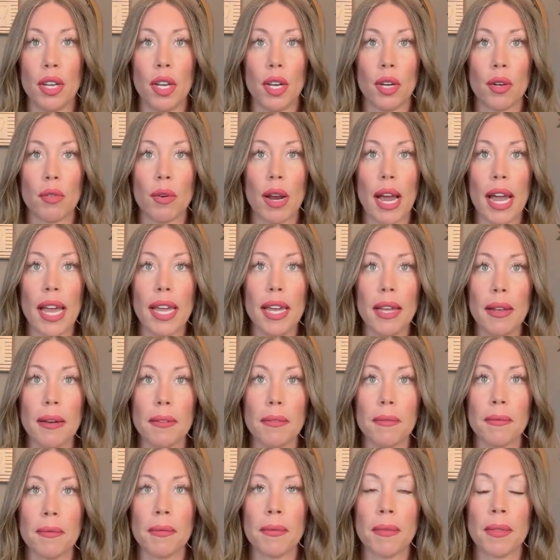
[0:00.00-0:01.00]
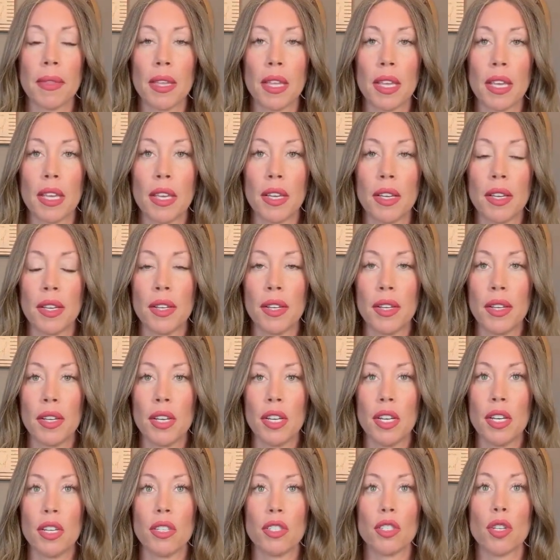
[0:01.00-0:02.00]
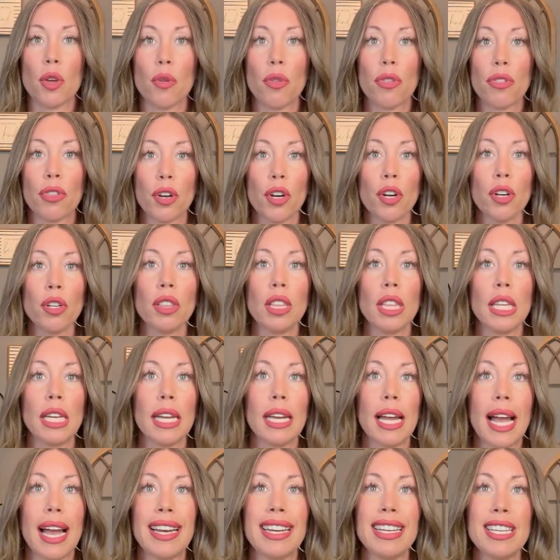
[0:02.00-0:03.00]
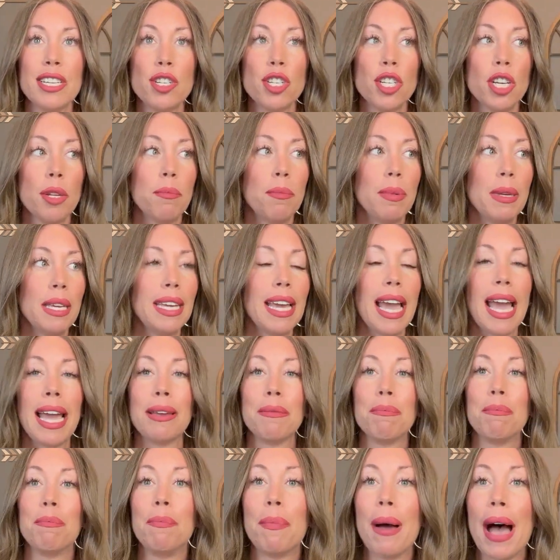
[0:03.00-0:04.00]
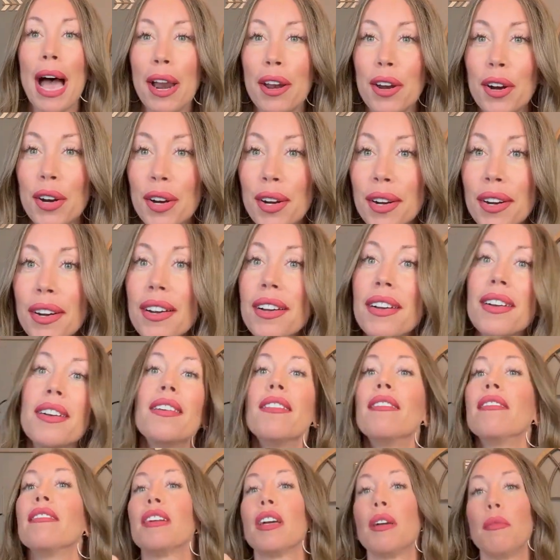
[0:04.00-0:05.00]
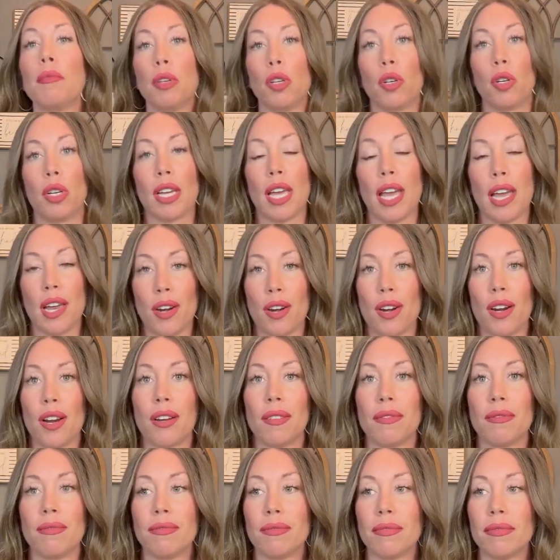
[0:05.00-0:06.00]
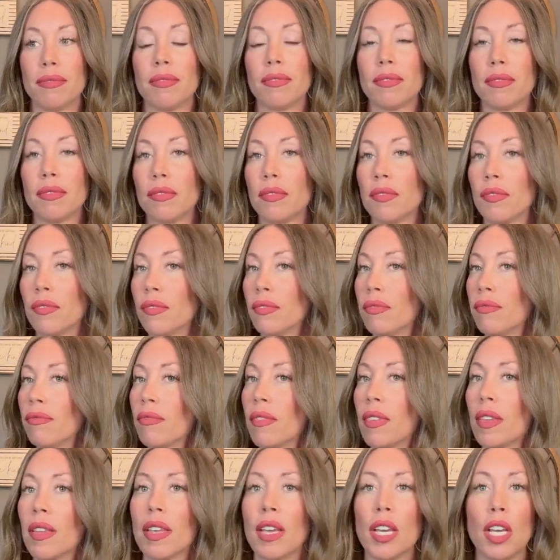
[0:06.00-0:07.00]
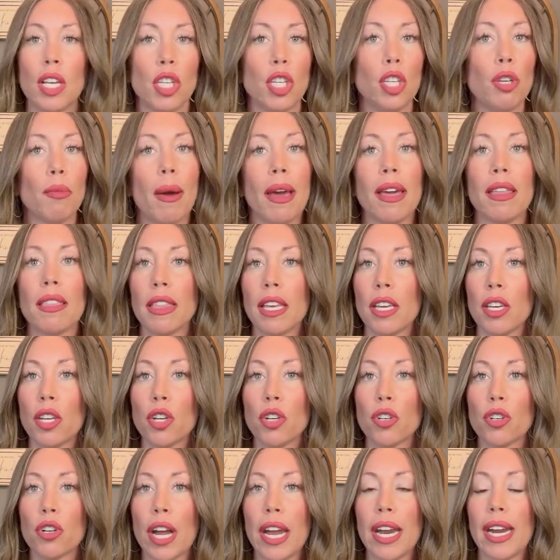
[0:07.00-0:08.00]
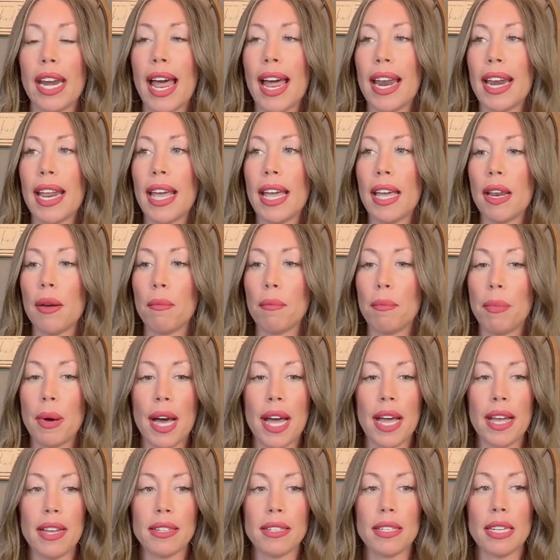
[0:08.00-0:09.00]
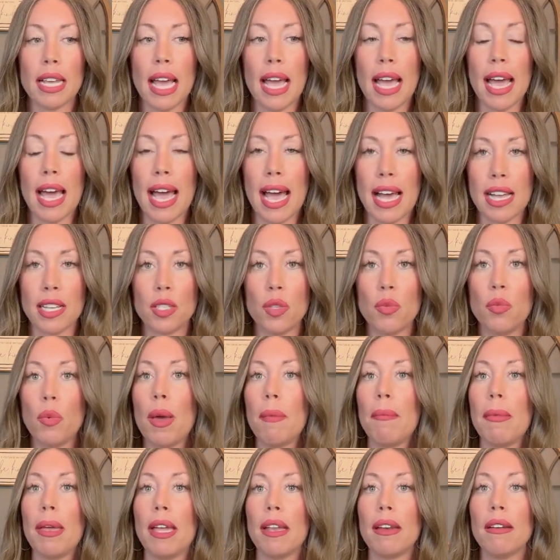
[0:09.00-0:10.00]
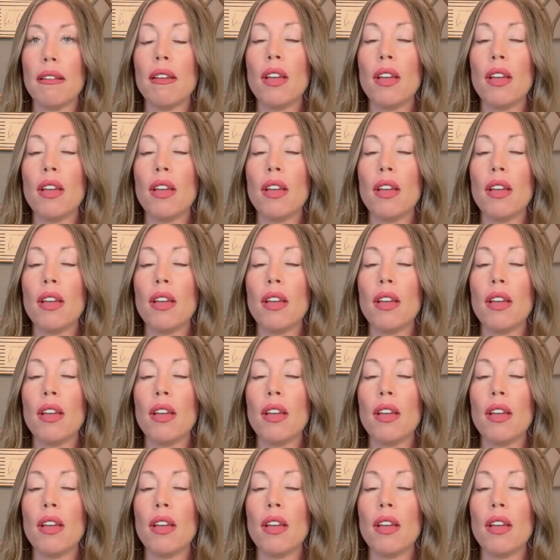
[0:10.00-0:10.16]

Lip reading: right? So thirdly, I need you to be a better communicator. You might think you're great at it, but as women,